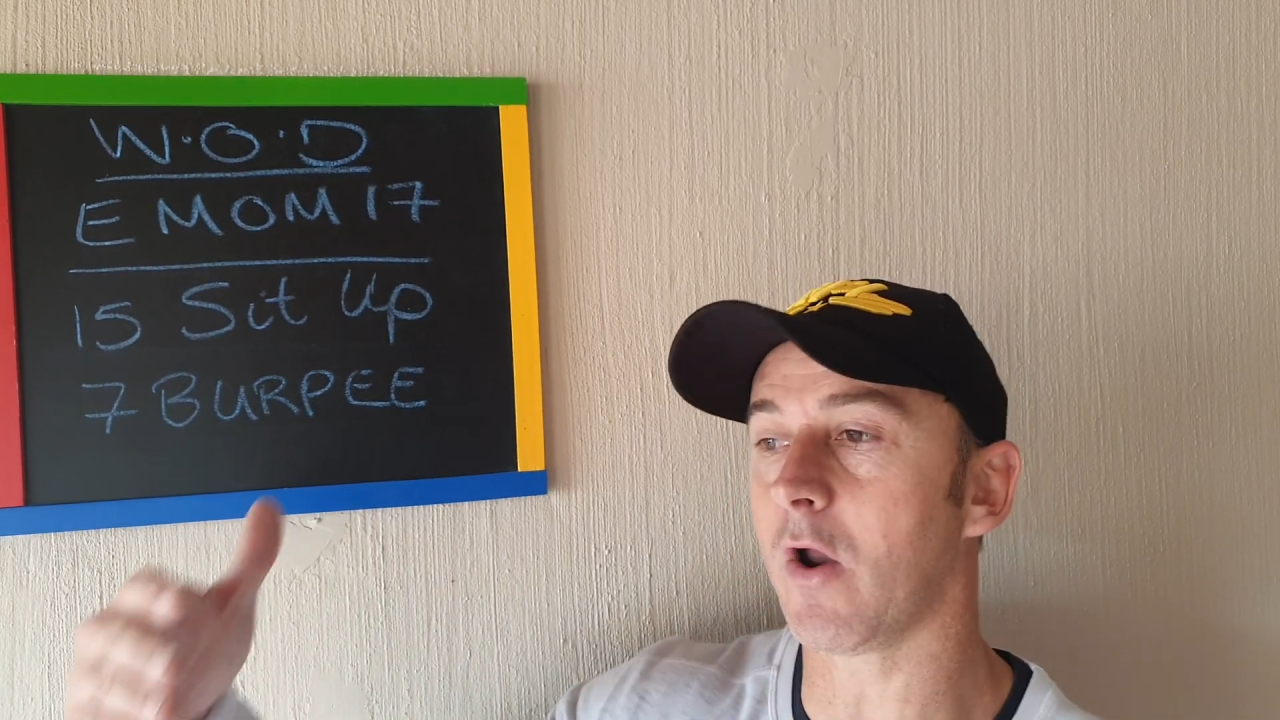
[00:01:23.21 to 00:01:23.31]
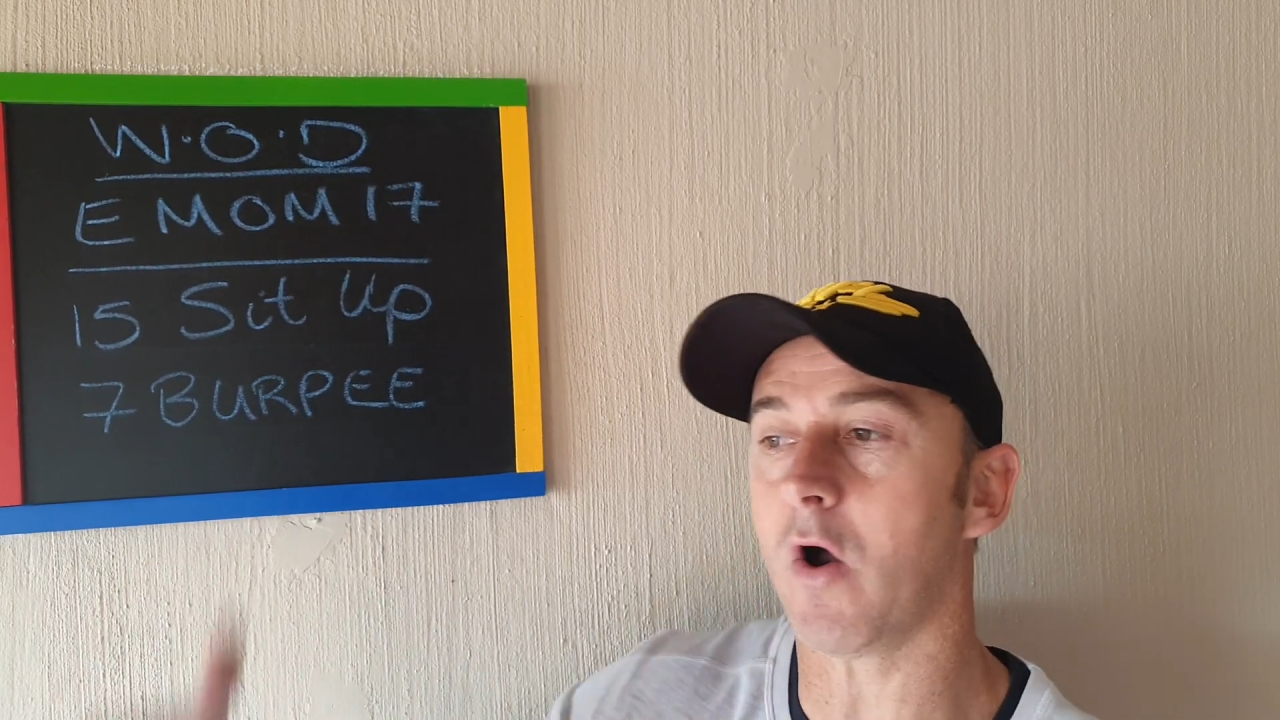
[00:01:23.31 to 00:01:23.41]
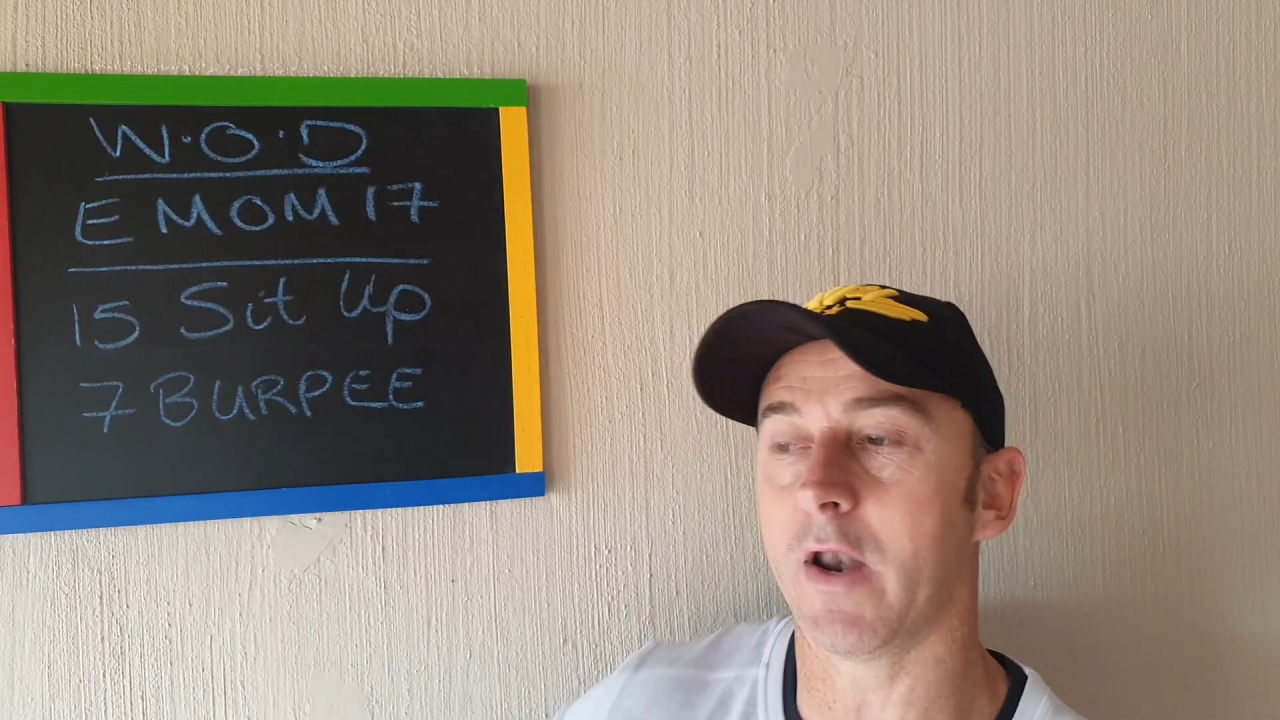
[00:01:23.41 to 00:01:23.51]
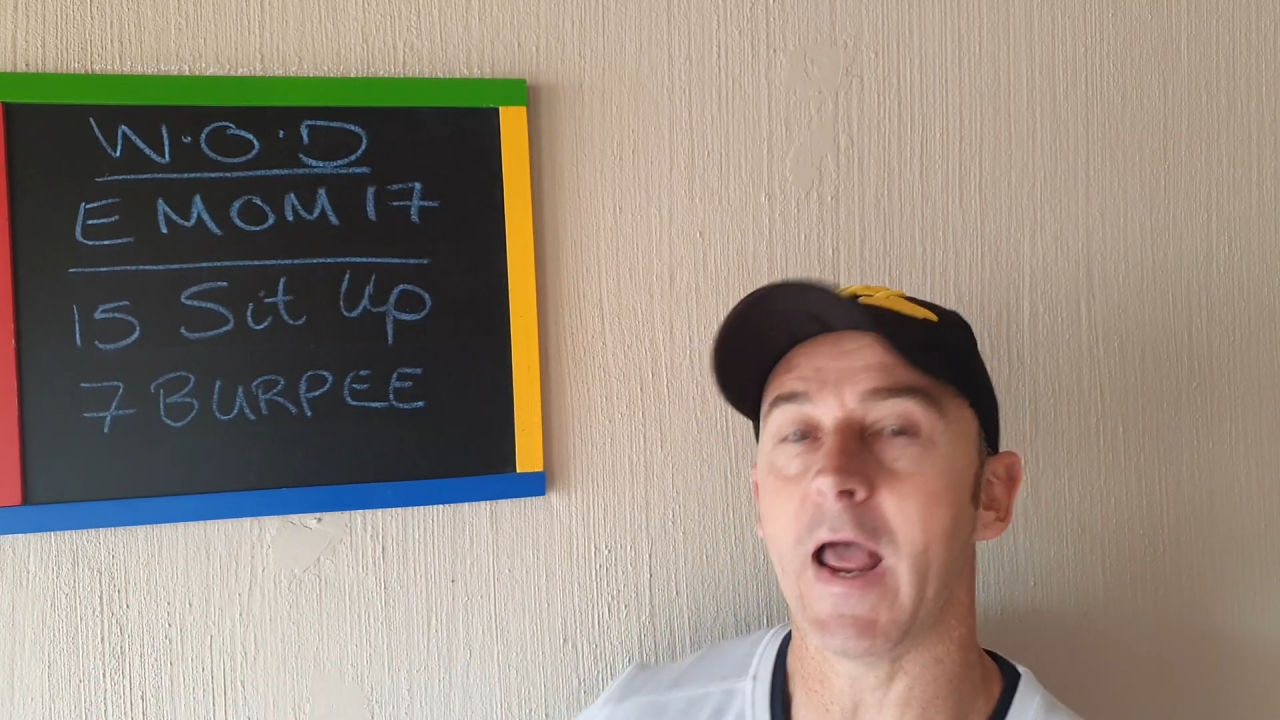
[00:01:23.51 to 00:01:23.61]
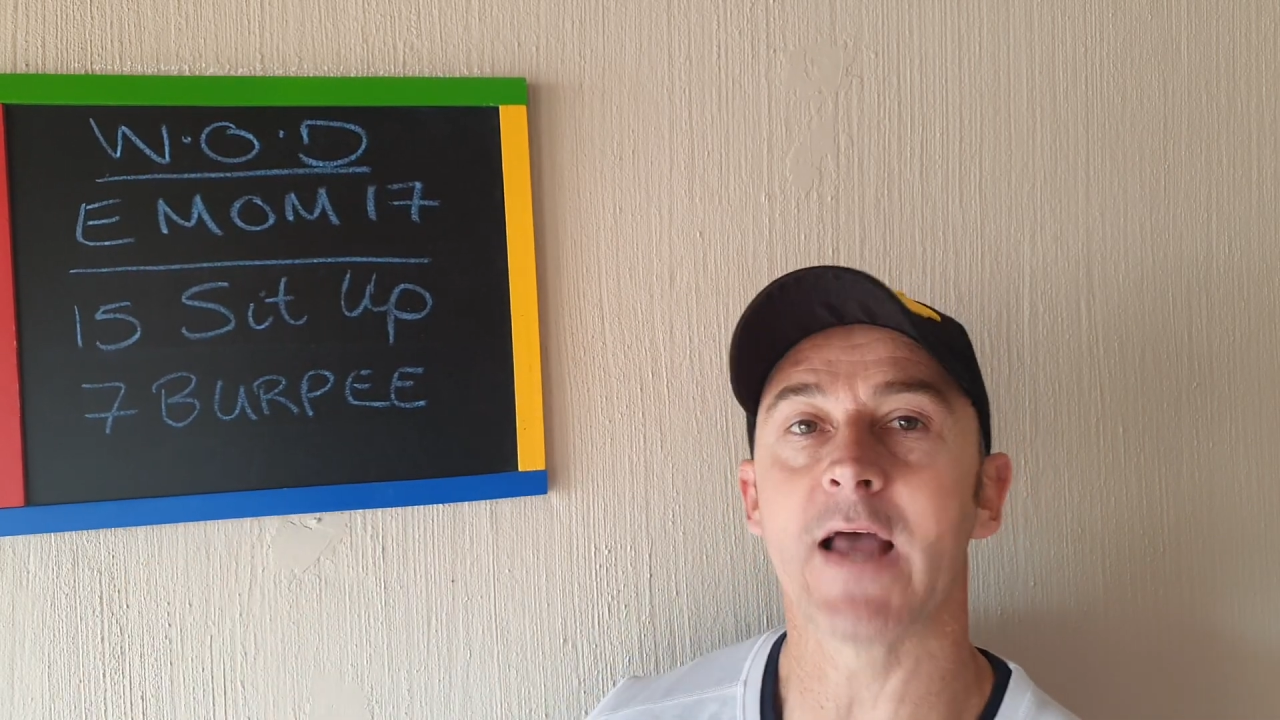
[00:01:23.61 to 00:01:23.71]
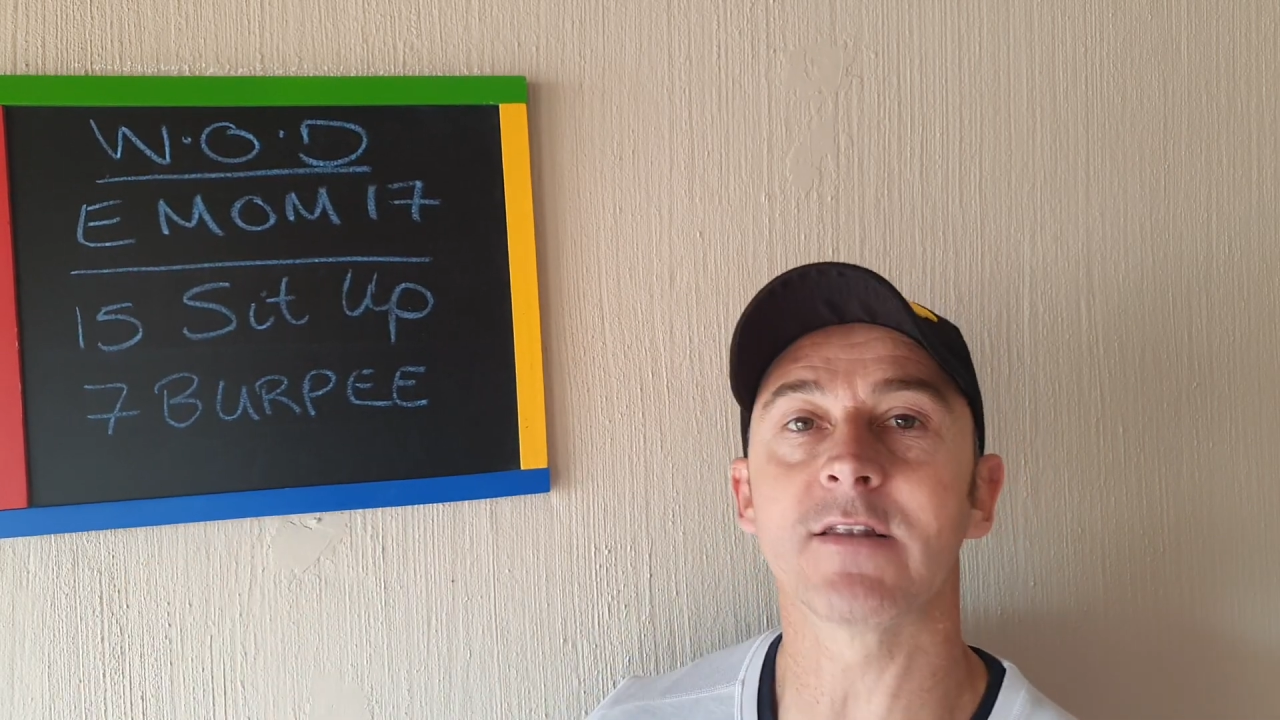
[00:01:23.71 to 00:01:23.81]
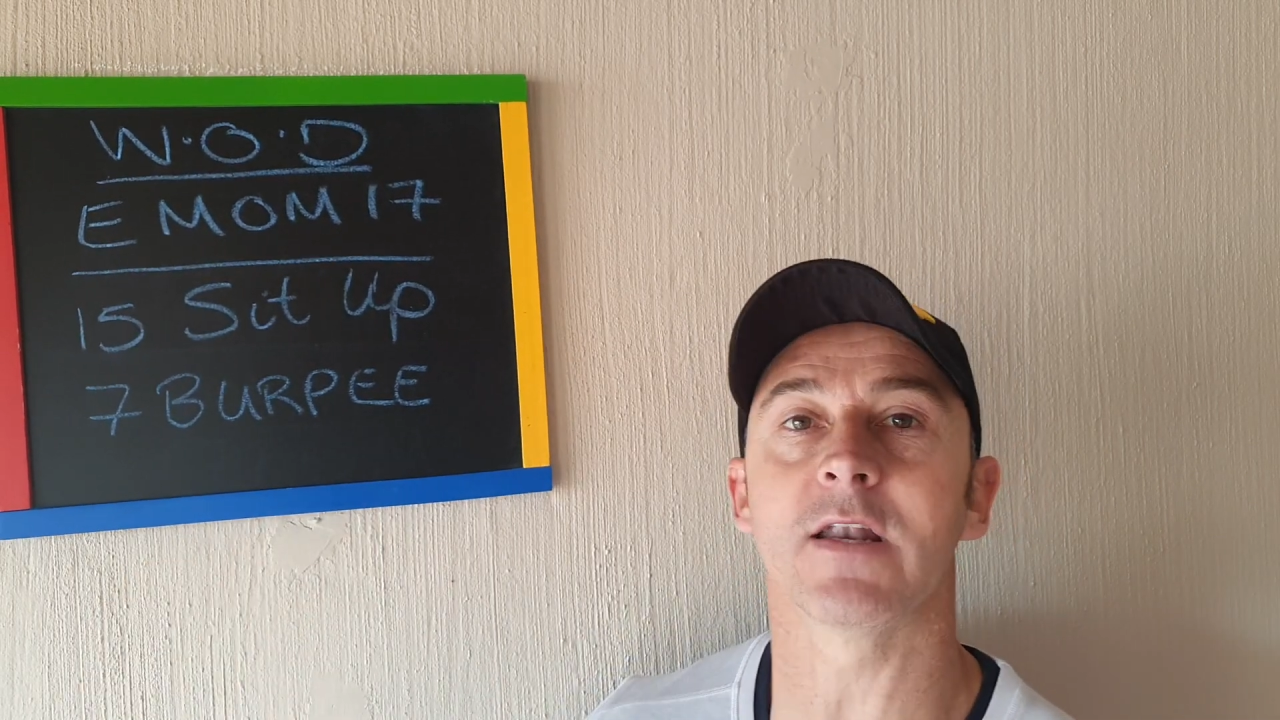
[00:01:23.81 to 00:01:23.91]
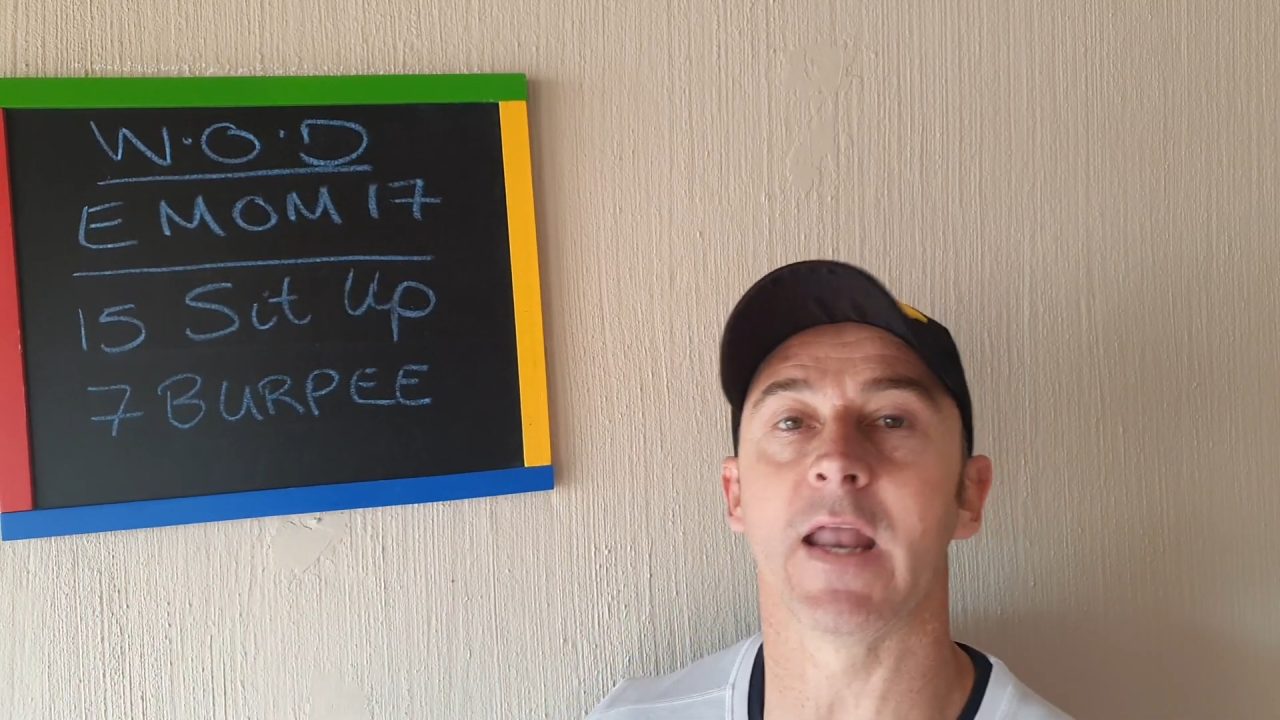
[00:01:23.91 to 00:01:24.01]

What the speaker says: on as the